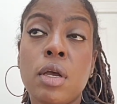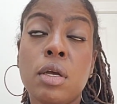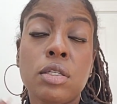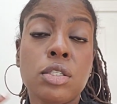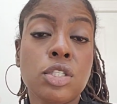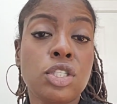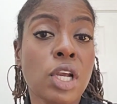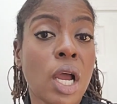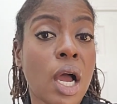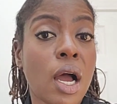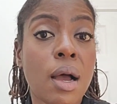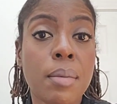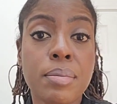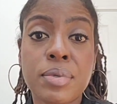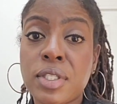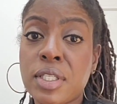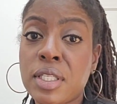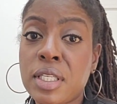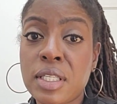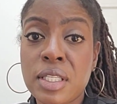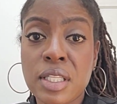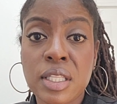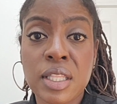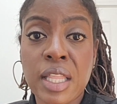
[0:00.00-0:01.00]

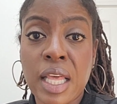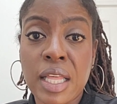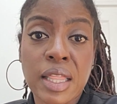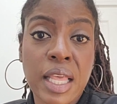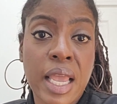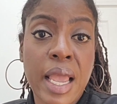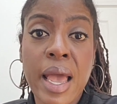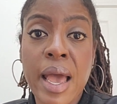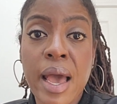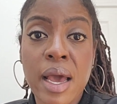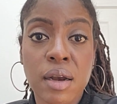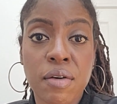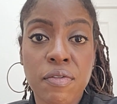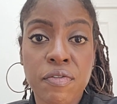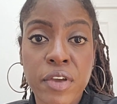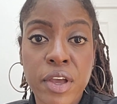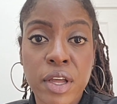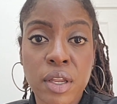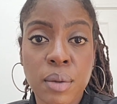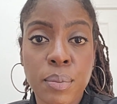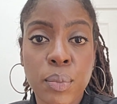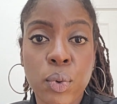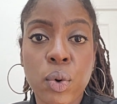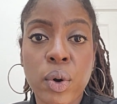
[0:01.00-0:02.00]
jobs that they had
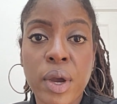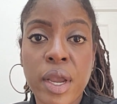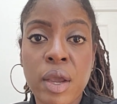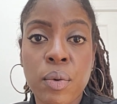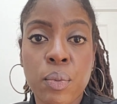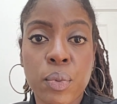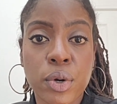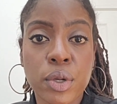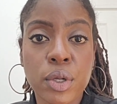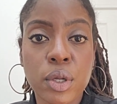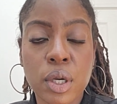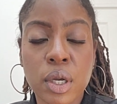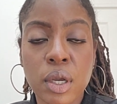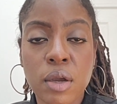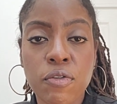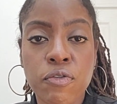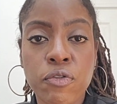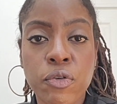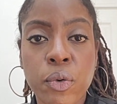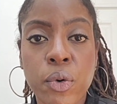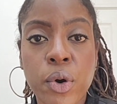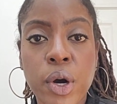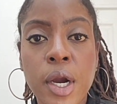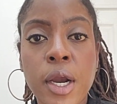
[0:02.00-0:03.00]
available and were looking
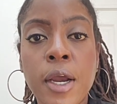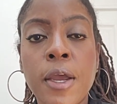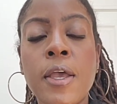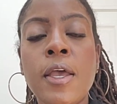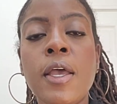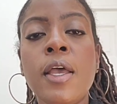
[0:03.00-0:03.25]
for.